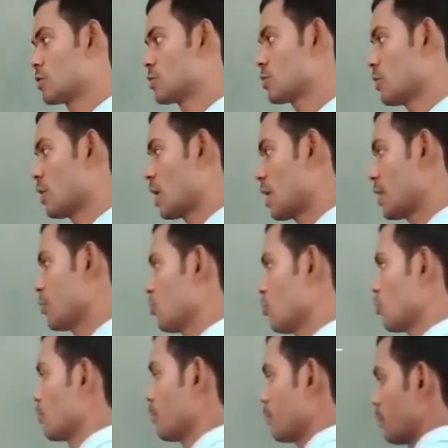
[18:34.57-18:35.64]
So I
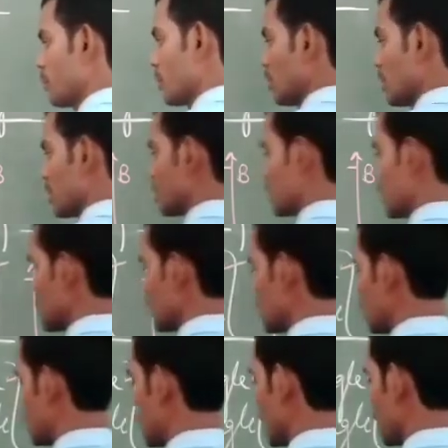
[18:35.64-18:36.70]
hope
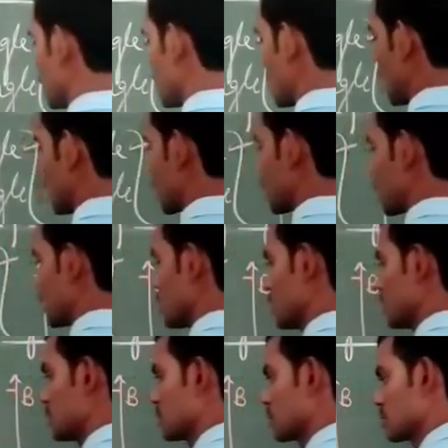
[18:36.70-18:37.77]
these three
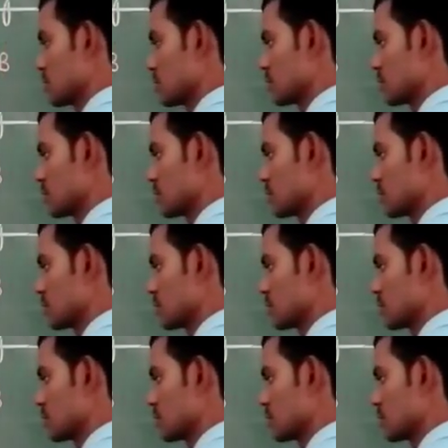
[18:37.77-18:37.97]
angles